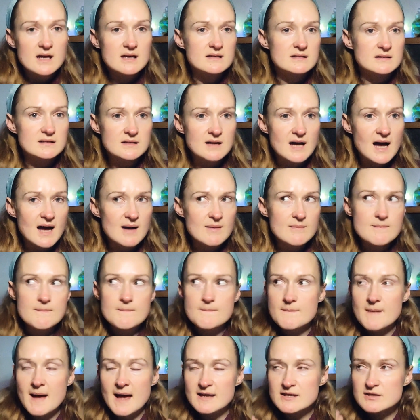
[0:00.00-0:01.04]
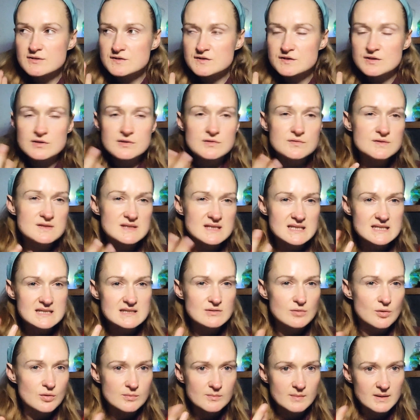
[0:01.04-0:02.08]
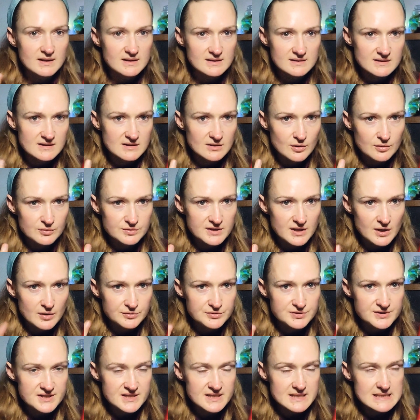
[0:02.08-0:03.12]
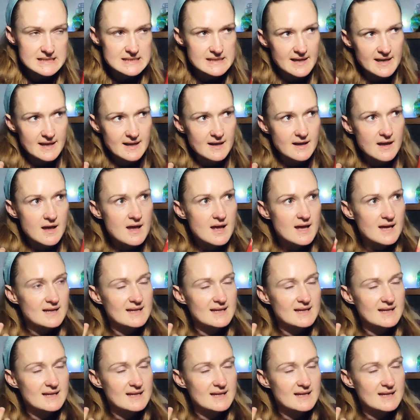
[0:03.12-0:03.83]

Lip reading: I used to use these normal deodorants, like